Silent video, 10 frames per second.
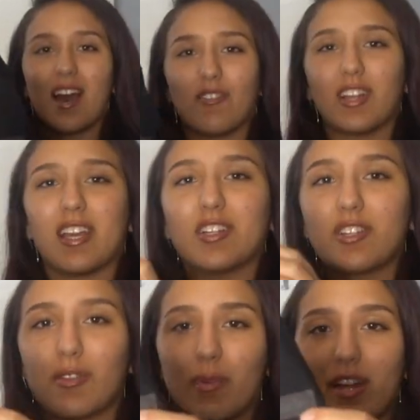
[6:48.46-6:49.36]

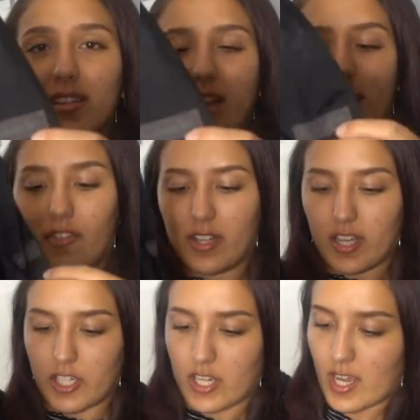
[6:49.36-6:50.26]
Avalanche. The brand is
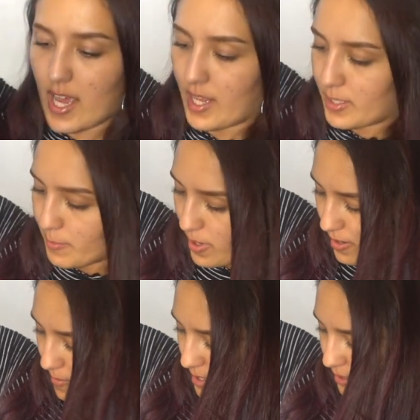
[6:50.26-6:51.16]
Avalanche, and at the
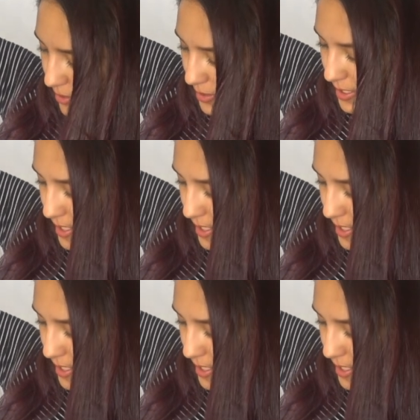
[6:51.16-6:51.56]
bottom it literally